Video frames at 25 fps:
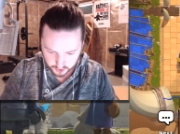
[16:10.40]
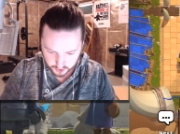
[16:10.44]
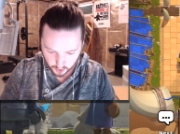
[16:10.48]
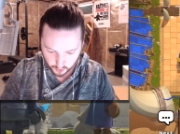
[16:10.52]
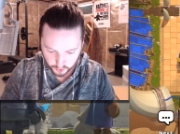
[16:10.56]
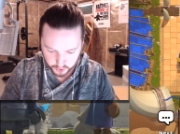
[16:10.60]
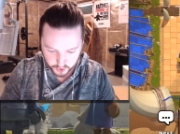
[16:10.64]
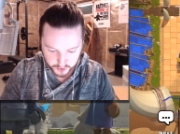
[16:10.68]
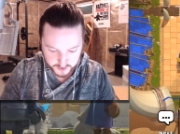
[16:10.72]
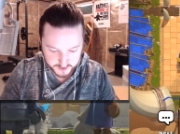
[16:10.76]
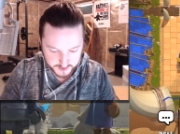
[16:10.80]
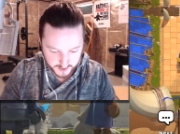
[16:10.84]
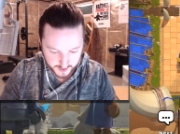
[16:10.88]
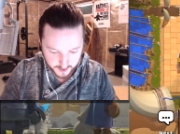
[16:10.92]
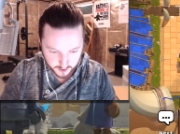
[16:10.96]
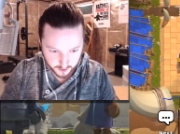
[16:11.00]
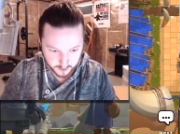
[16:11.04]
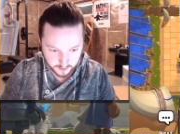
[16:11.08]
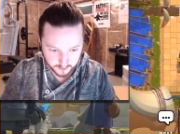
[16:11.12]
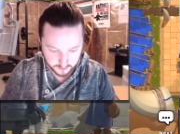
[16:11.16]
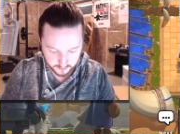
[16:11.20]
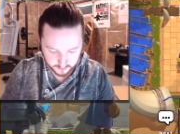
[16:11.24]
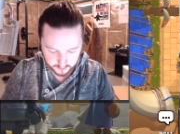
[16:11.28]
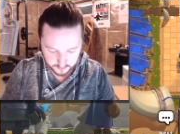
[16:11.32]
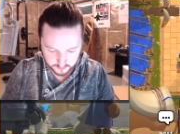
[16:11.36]
Don't you
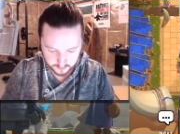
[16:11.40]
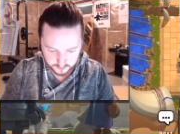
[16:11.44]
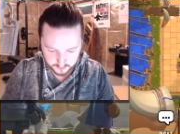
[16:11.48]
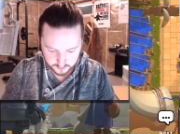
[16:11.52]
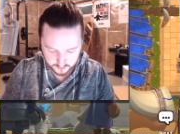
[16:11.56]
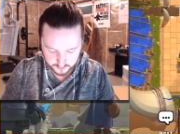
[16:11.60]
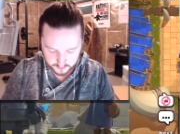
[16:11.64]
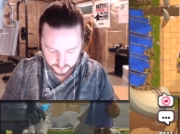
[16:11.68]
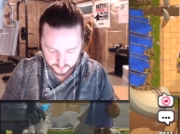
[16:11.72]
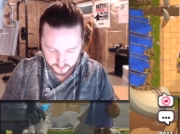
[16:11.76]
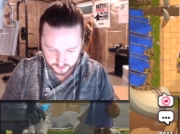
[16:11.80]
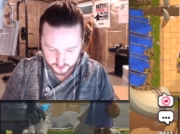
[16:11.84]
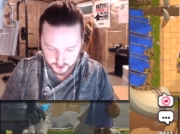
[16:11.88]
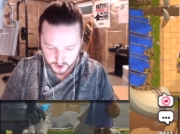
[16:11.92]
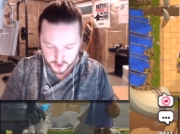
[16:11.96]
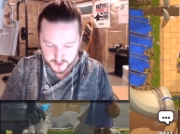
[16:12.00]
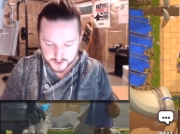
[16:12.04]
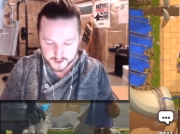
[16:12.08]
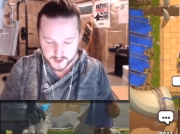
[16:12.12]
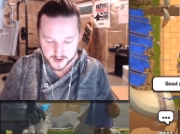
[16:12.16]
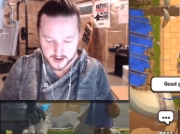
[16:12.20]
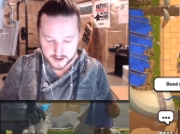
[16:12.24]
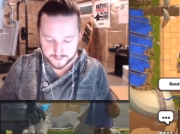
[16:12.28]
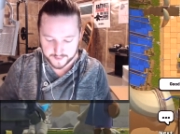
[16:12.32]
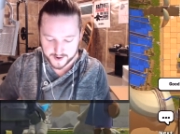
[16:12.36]
dare.
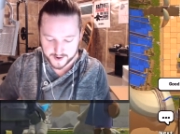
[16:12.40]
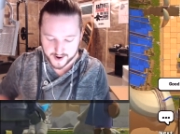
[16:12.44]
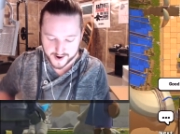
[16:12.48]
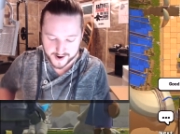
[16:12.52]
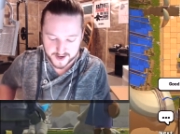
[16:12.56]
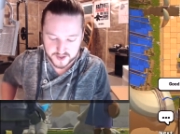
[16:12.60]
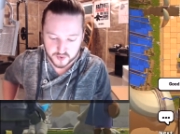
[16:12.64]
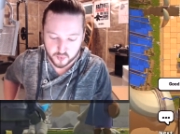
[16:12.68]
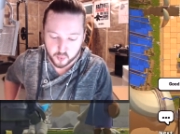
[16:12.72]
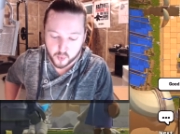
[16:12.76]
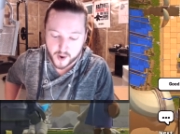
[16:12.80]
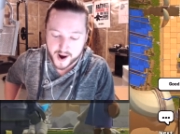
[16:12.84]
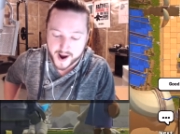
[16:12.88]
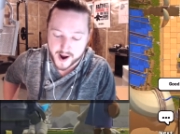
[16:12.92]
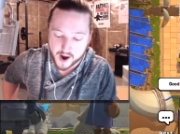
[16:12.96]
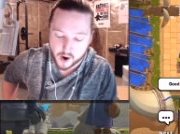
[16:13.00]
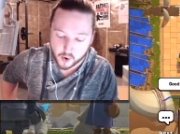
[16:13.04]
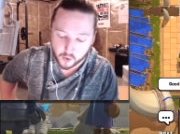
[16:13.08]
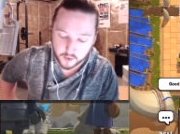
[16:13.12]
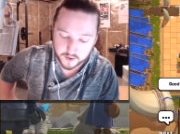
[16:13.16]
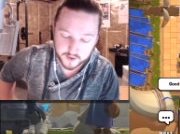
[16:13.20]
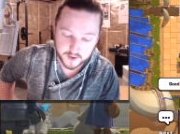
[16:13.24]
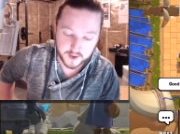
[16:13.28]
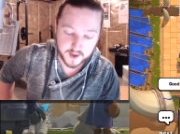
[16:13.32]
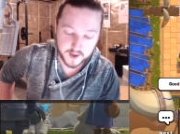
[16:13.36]
Good game, guys.
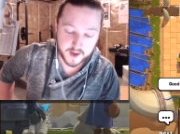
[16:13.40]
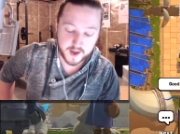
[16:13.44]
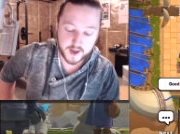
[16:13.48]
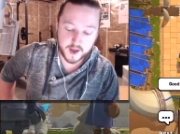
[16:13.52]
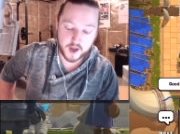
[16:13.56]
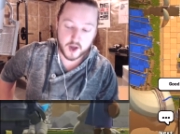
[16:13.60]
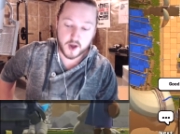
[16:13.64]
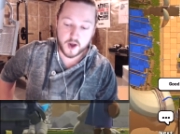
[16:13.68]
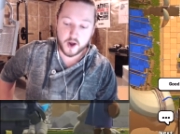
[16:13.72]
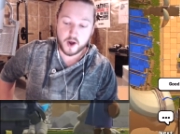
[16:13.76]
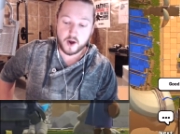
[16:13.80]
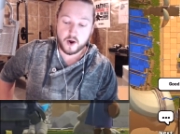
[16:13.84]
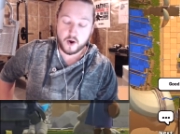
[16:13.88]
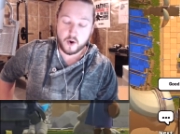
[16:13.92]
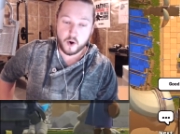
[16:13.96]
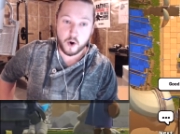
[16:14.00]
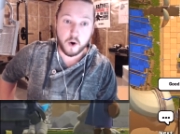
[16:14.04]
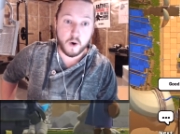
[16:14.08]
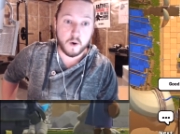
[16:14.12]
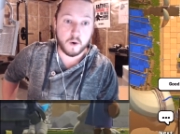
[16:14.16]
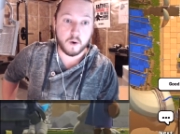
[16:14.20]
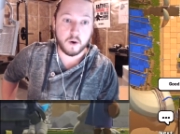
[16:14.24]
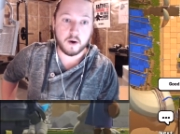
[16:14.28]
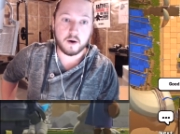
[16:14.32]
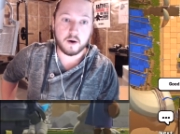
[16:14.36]
Wow.
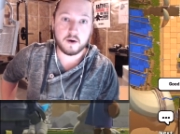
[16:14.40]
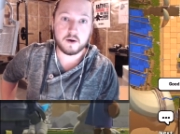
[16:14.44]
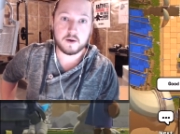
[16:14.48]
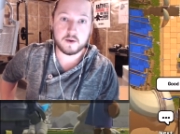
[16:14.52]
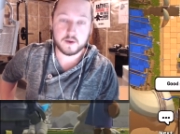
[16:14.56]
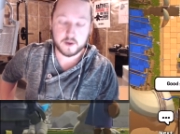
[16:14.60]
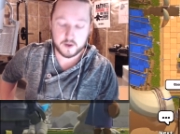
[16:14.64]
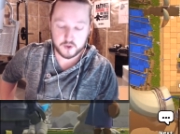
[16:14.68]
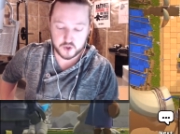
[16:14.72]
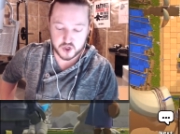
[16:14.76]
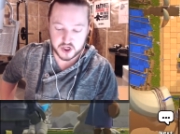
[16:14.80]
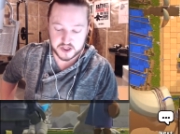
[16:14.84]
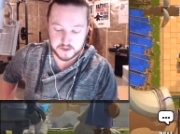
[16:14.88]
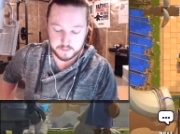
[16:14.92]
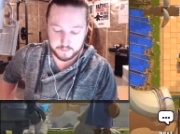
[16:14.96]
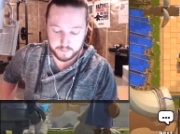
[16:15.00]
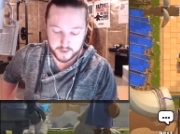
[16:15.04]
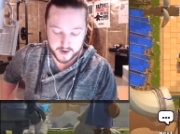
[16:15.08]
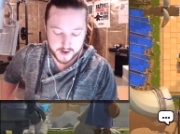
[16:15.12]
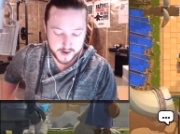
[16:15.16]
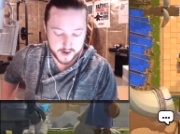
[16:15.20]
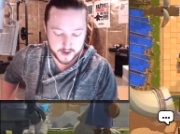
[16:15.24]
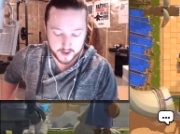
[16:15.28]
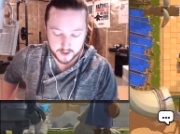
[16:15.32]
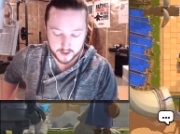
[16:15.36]
Oh, just
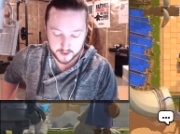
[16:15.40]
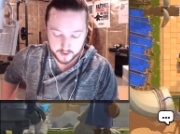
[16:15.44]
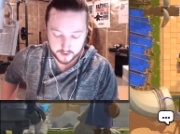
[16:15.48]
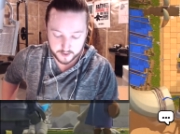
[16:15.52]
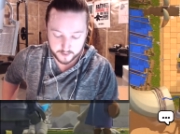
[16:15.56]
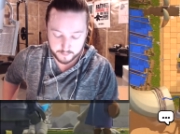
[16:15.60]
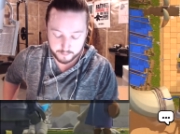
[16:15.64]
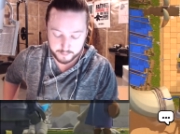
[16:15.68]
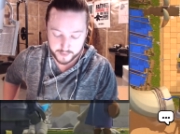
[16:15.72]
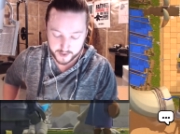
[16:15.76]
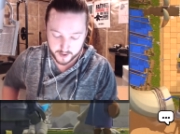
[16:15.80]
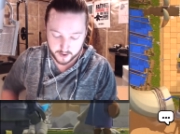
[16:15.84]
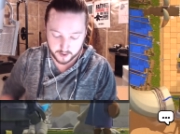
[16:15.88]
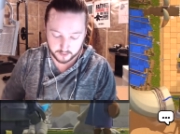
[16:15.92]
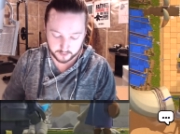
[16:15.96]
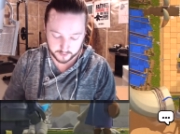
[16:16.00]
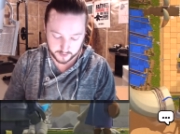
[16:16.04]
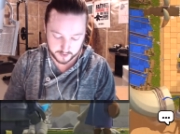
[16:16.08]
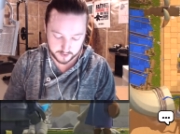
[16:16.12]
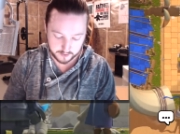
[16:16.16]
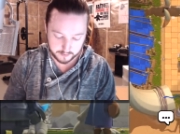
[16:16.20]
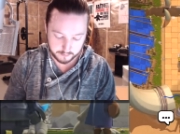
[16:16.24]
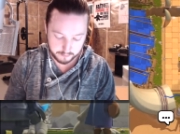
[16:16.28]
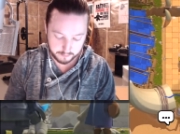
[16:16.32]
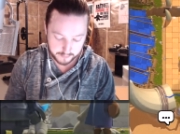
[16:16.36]
by
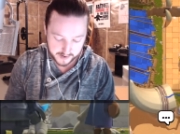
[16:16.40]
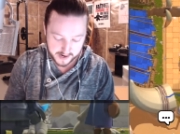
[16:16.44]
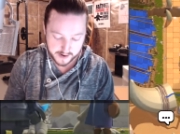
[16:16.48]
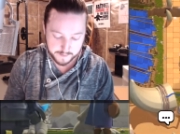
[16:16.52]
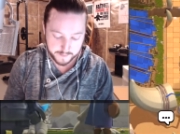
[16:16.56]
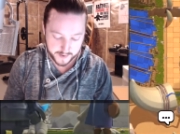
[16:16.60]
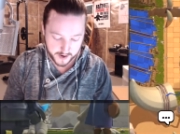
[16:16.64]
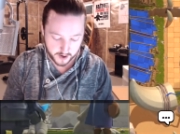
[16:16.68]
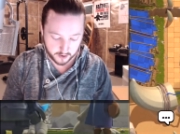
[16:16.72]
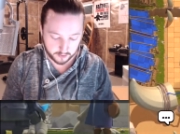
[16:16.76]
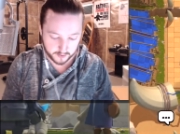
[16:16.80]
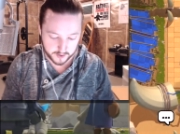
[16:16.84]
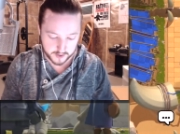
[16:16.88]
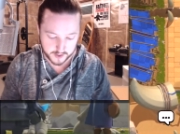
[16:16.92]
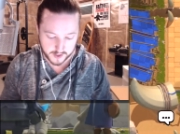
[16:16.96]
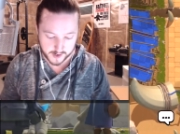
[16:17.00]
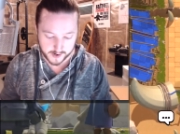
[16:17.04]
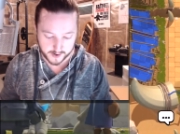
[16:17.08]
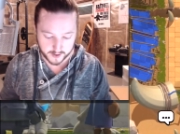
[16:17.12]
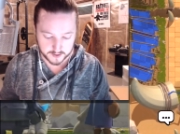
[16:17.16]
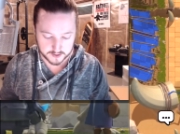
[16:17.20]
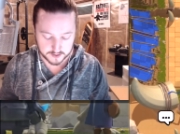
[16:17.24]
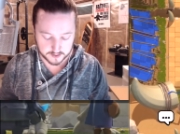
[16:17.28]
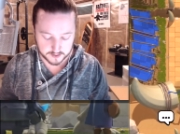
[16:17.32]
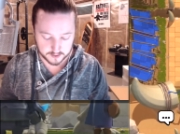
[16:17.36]
barely, by barely,
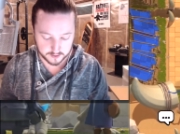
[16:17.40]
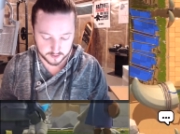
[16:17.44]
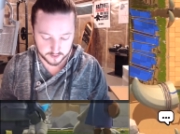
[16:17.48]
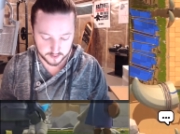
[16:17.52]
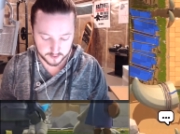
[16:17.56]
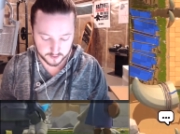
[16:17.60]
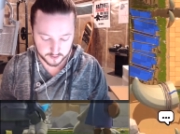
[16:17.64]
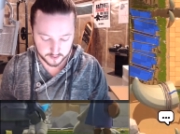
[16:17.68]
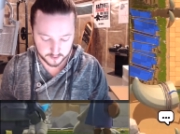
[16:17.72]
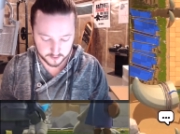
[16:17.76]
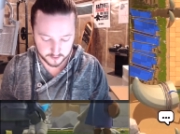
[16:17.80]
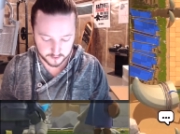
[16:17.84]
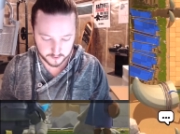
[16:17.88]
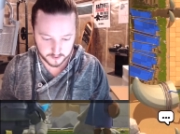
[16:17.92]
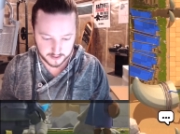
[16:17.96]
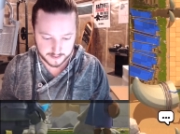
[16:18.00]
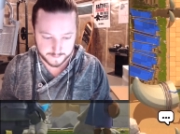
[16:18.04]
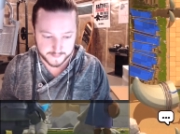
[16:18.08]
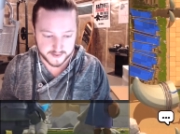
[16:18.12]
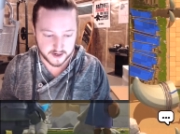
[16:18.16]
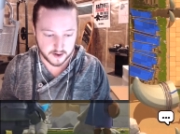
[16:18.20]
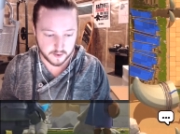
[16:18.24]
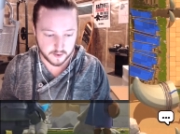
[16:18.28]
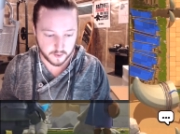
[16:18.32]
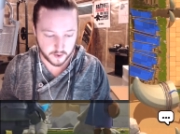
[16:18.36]
guys.
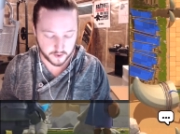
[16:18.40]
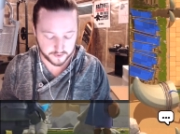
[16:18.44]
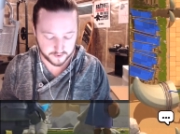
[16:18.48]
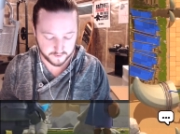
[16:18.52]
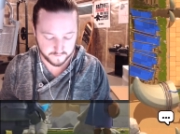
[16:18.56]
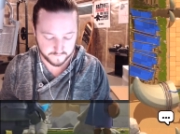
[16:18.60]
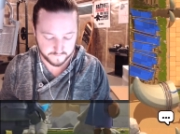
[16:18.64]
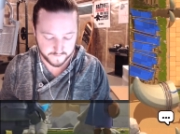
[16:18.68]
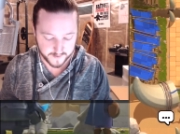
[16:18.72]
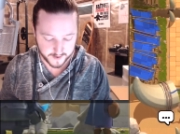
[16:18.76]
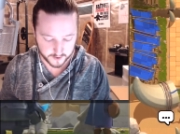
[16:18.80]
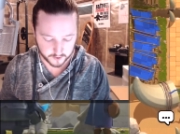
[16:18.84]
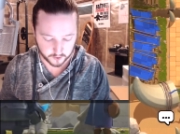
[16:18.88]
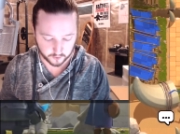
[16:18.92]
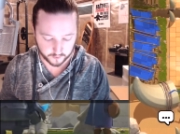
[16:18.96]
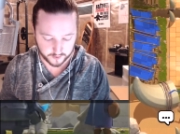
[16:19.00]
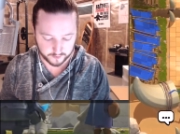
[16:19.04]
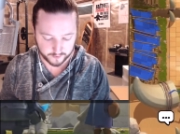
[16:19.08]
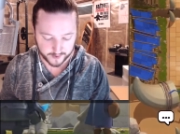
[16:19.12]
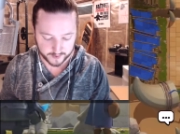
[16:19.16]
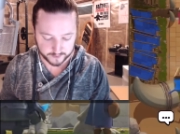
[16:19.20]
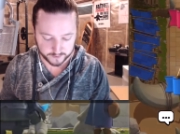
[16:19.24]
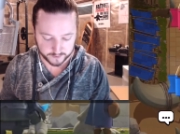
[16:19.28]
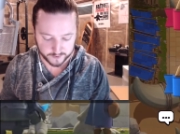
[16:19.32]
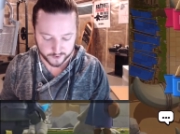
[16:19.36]
Coming out with a
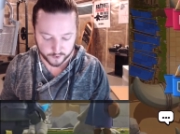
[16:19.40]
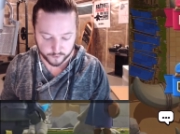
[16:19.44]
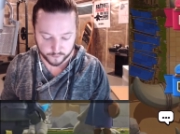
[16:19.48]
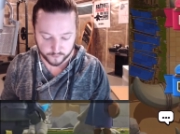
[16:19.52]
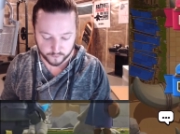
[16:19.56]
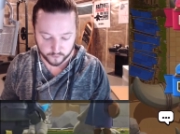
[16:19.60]
victory right there.